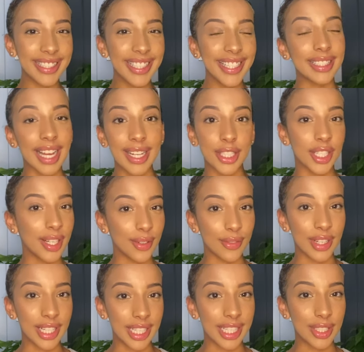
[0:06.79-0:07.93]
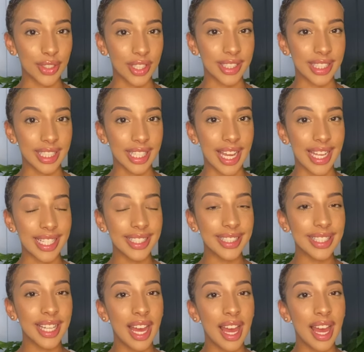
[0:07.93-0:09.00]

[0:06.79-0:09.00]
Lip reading: It's actually a really interesting case,